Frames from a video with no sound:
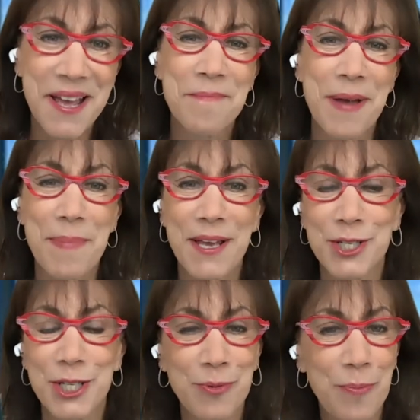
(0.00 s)
My
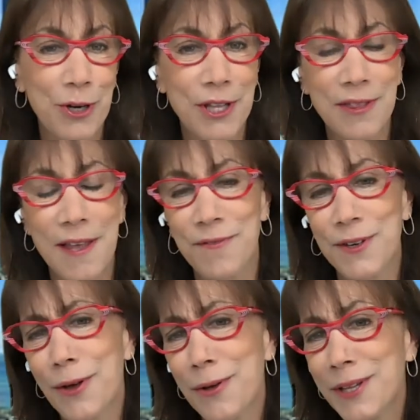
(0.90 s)
patients report that they
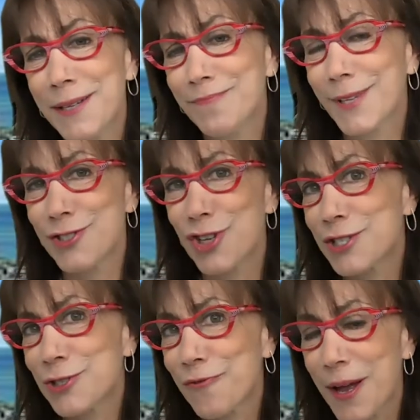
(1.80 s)
feel only a
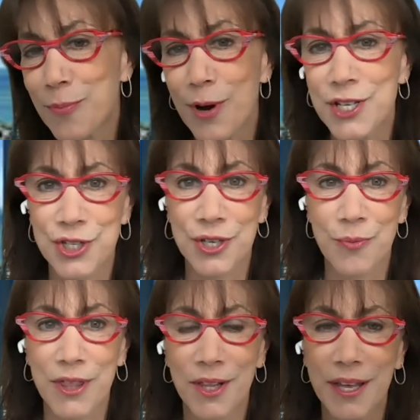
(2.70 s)
gentle vibration
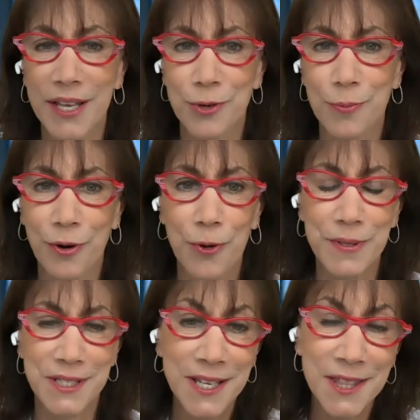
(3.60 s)
when the laser probe
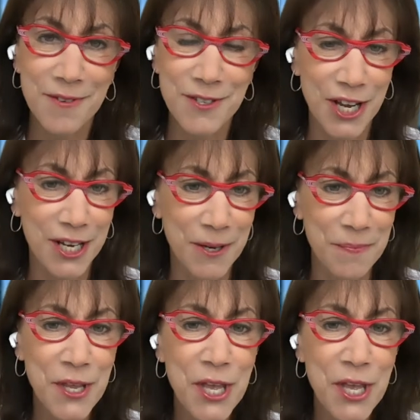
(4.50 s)
is in the vagina.